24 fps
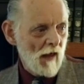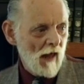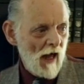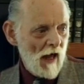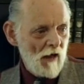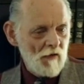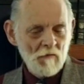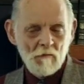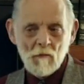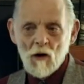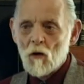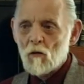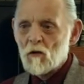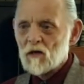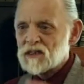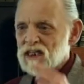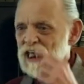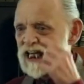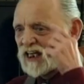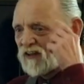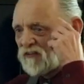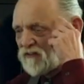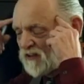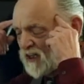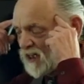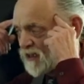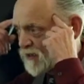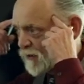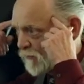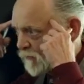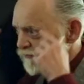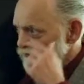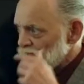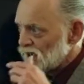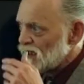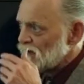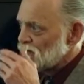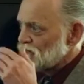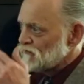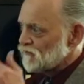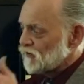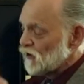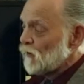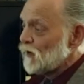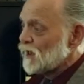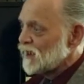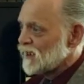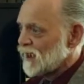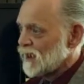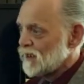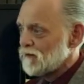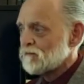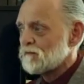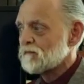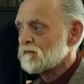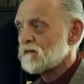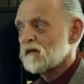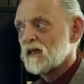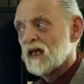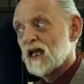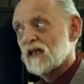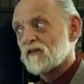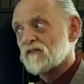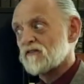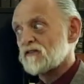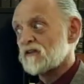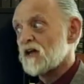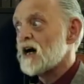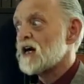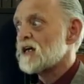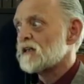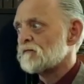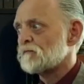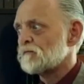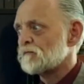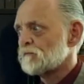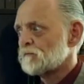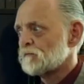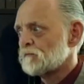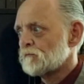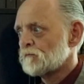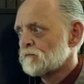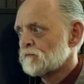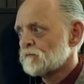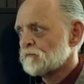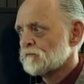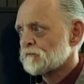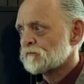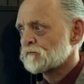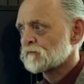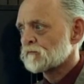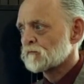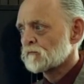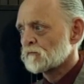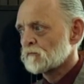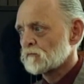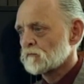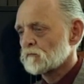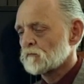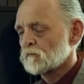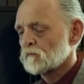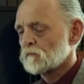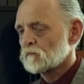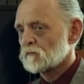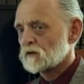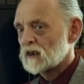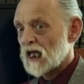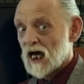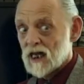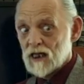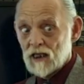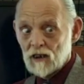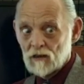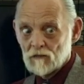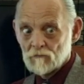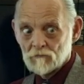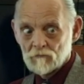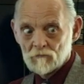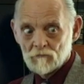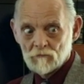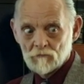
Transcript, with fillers: And the moment they see themselves doing it, it's done. Got it?